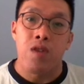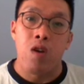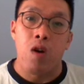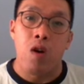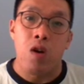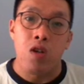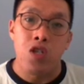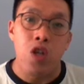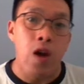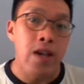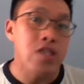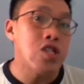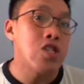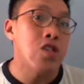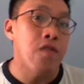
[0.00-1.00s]
Your stock
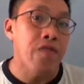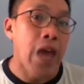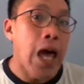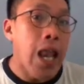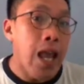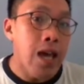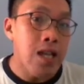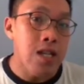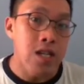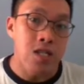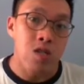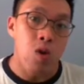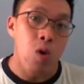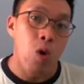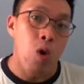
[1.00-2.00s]
exchange of Thailand
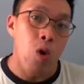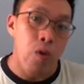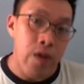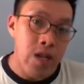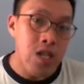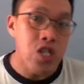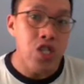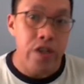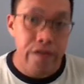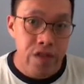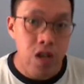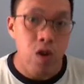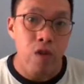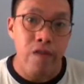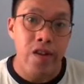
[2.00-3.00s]
has already
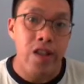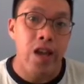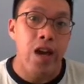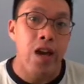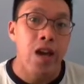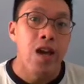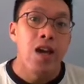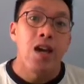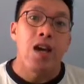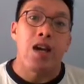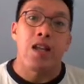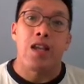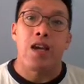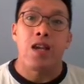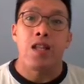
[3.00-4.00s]
shifted over there,
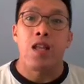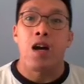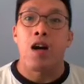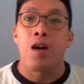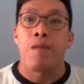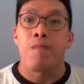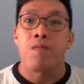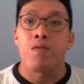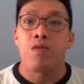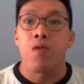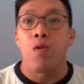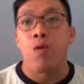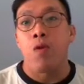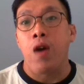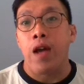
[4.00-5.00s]
and then
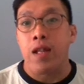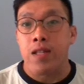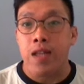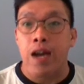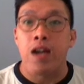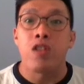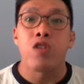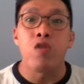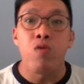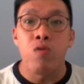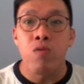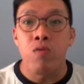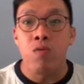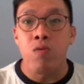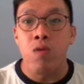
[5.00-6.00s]
and there are
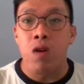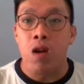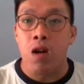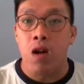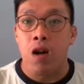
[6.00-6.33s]
new